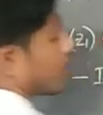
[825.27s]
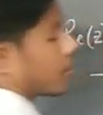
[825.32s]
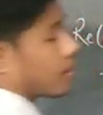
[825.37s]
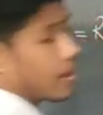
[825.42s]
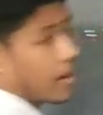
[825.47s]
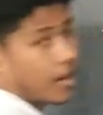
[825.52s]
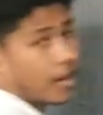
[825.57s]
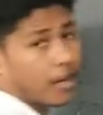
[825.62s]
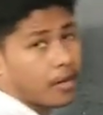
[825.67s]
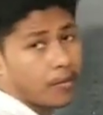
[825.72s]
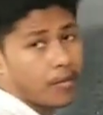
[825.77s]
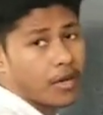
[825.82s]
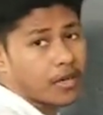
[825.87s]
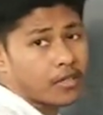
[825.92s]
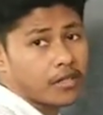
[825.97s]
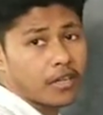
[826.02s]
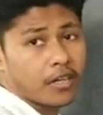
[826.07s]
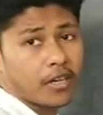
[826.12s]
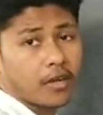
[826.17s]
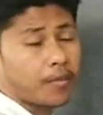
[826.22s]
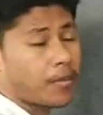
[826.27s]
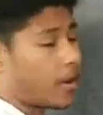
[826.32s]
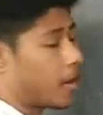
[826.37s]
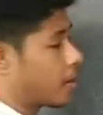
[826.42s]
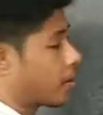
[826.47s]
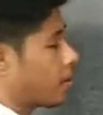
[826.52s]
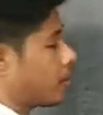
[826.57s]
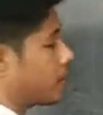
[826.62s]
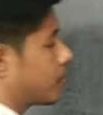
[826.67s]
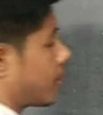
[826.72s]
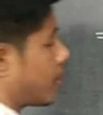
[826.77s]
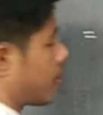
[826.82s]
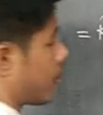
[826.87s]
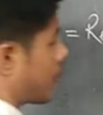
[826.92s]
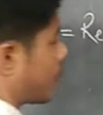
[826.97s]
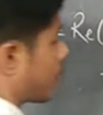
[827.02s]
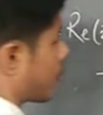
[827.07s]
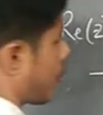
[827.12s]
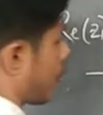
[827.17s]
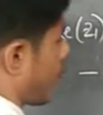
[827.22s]
The imaginary part of
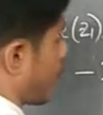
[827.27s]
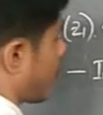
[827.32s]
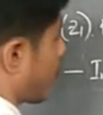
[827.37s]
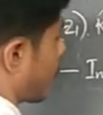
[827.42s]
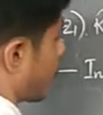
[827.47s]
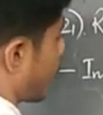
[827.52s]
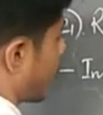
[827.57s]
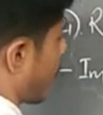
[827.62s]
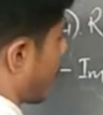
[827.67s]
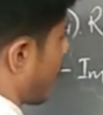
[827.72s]
z2. So that means we